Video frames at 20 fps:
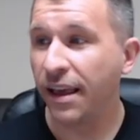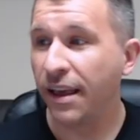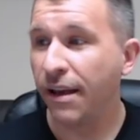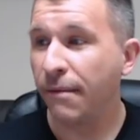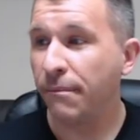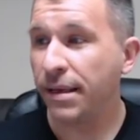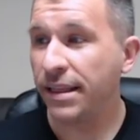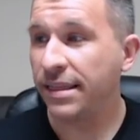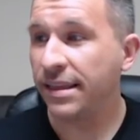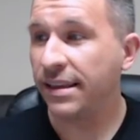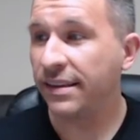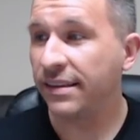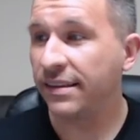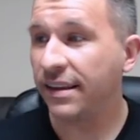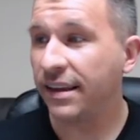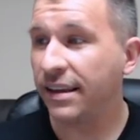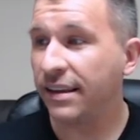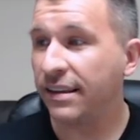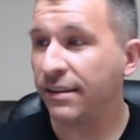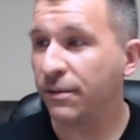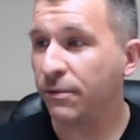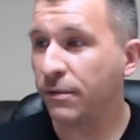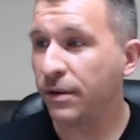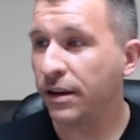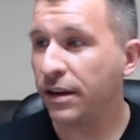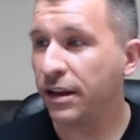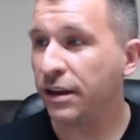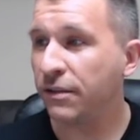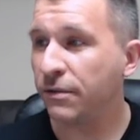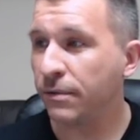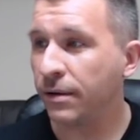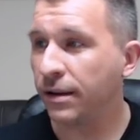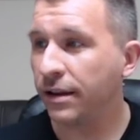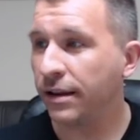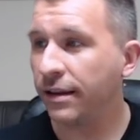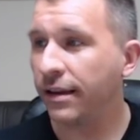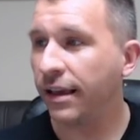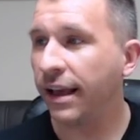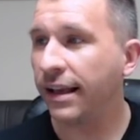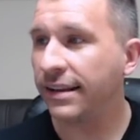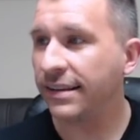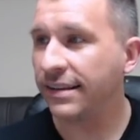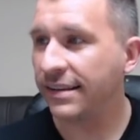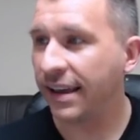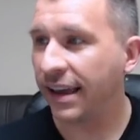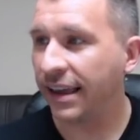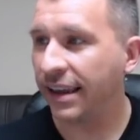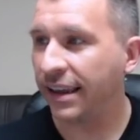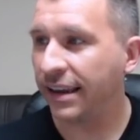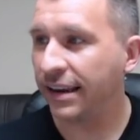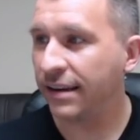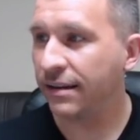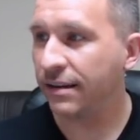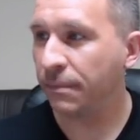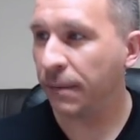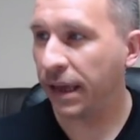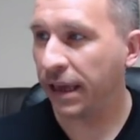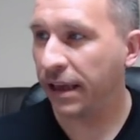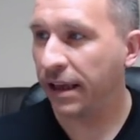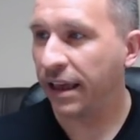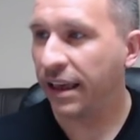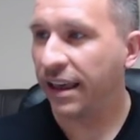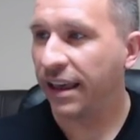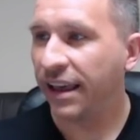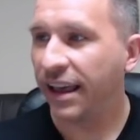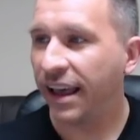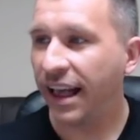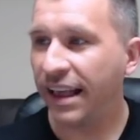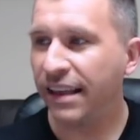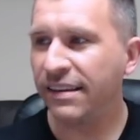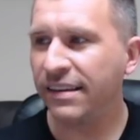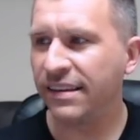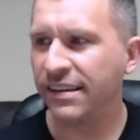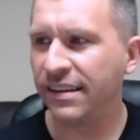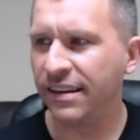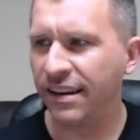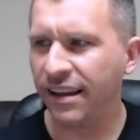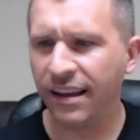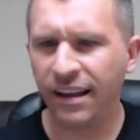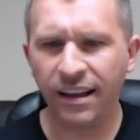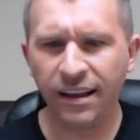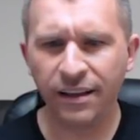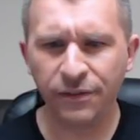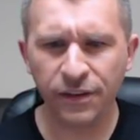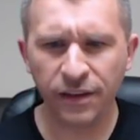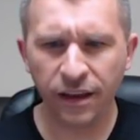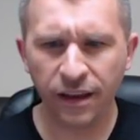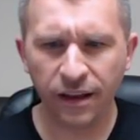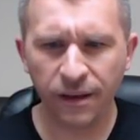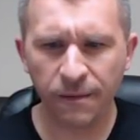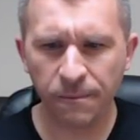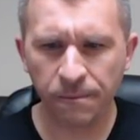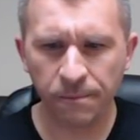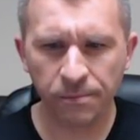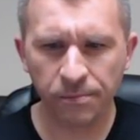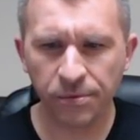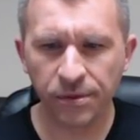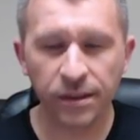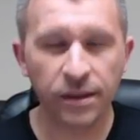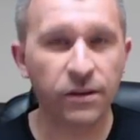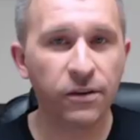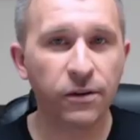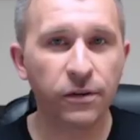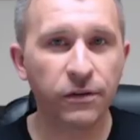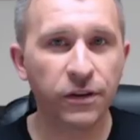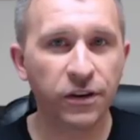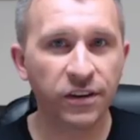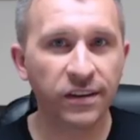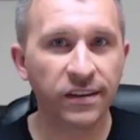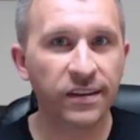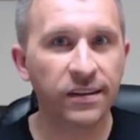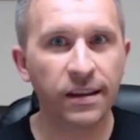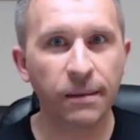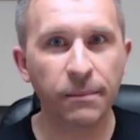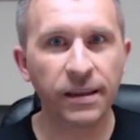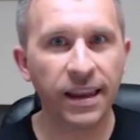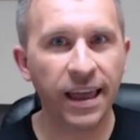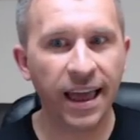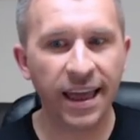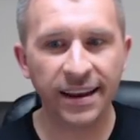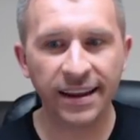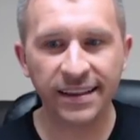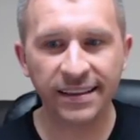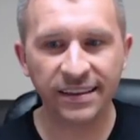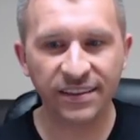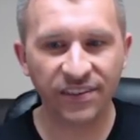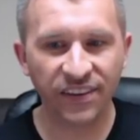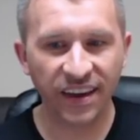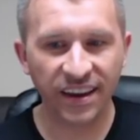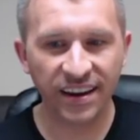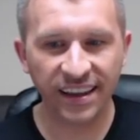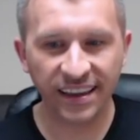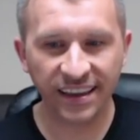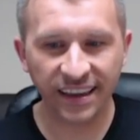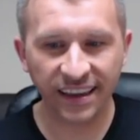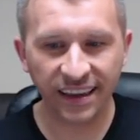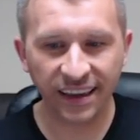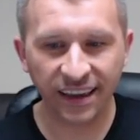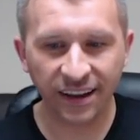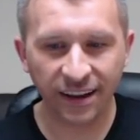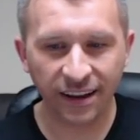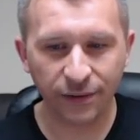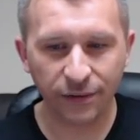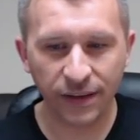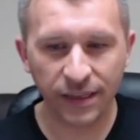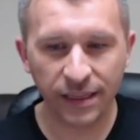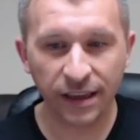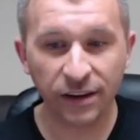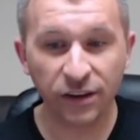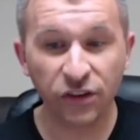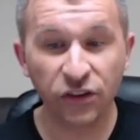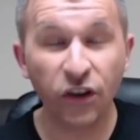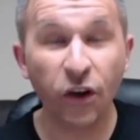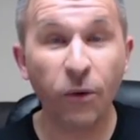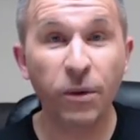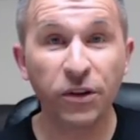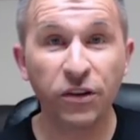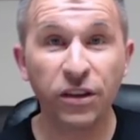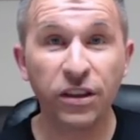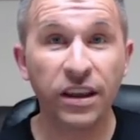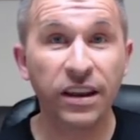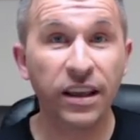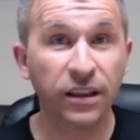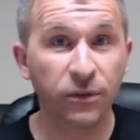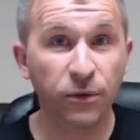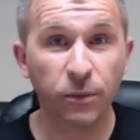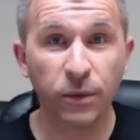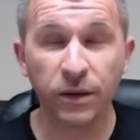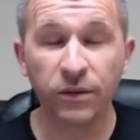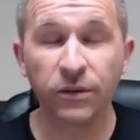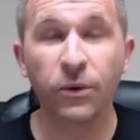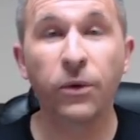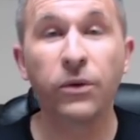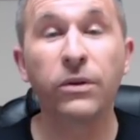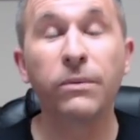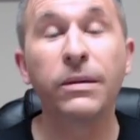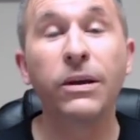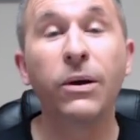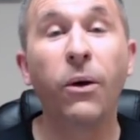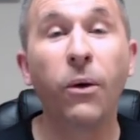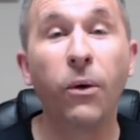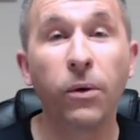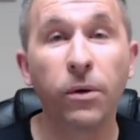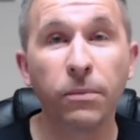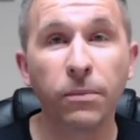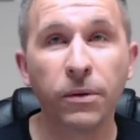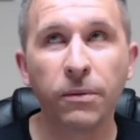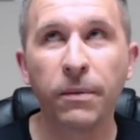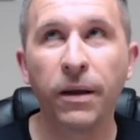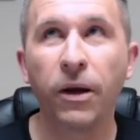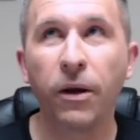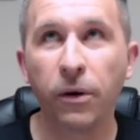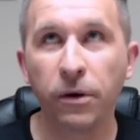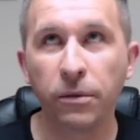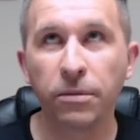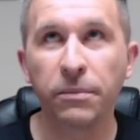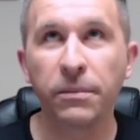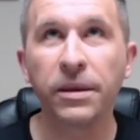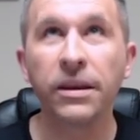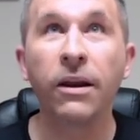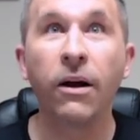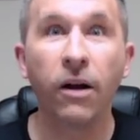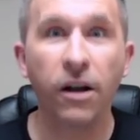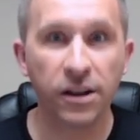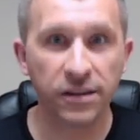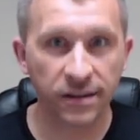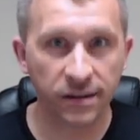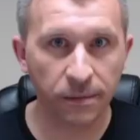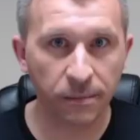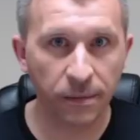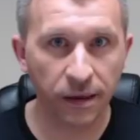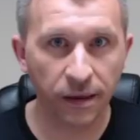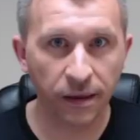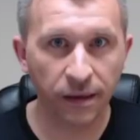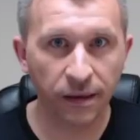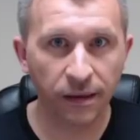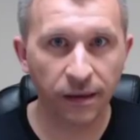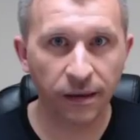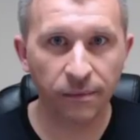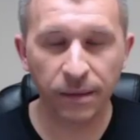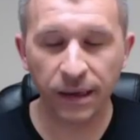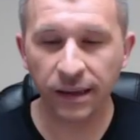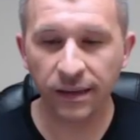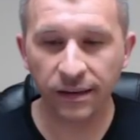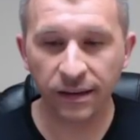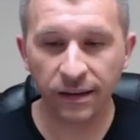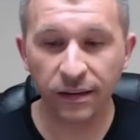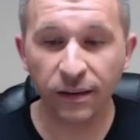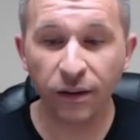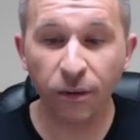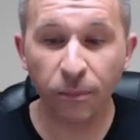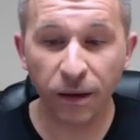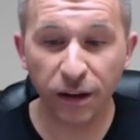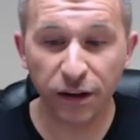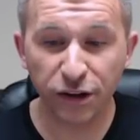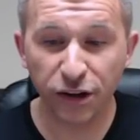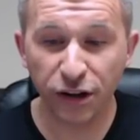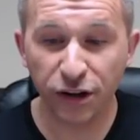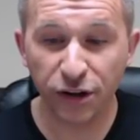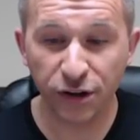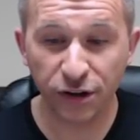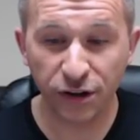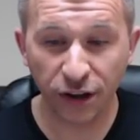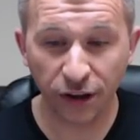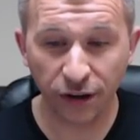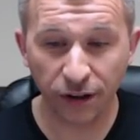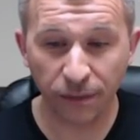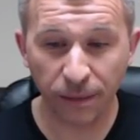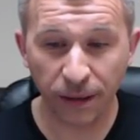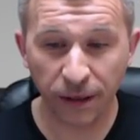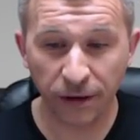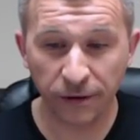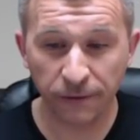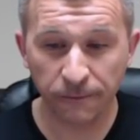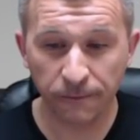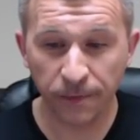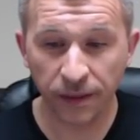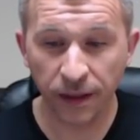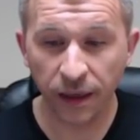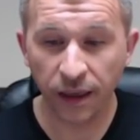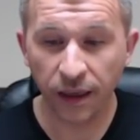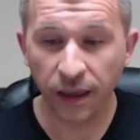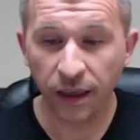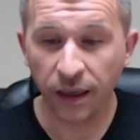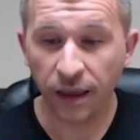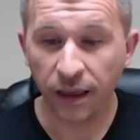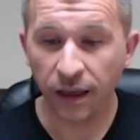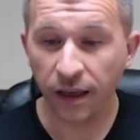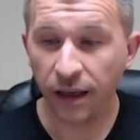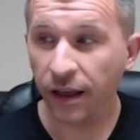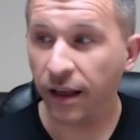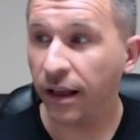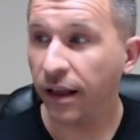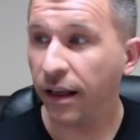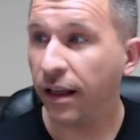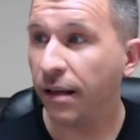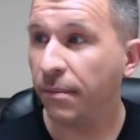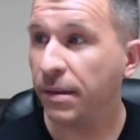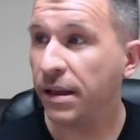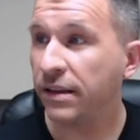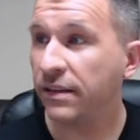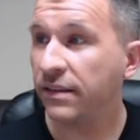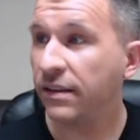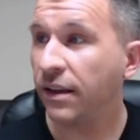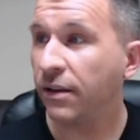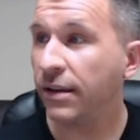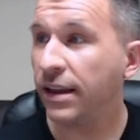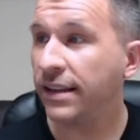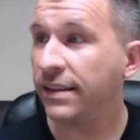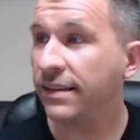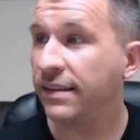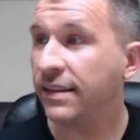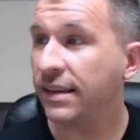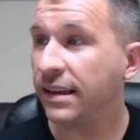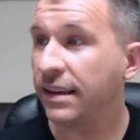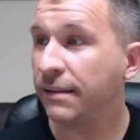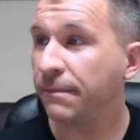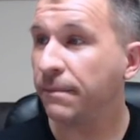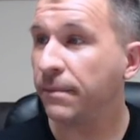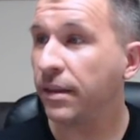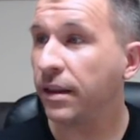But this is really, really exciting to me. I just love the Eurovision season. I'm glad it's finally kicking off, and there's so much. The next few weeks going to be horrible, but horrible I mean awesome, because there's so much to talk about. So let's see.